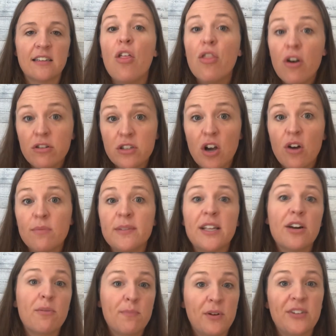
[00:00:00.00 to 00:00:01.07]
Those homes that
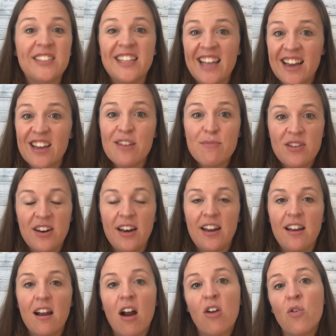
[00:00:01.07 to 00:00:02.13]
are built in that
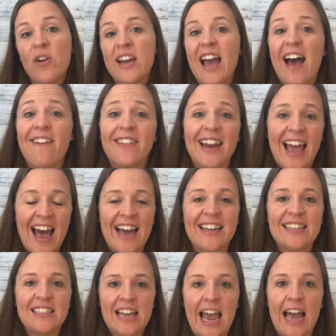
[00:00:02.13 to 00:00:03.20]
community are going to have an
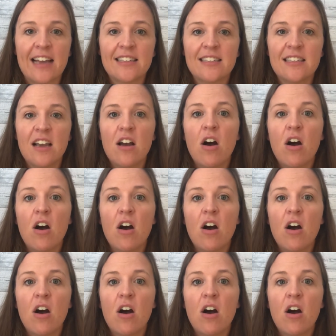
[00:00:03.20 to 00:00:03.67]
added tax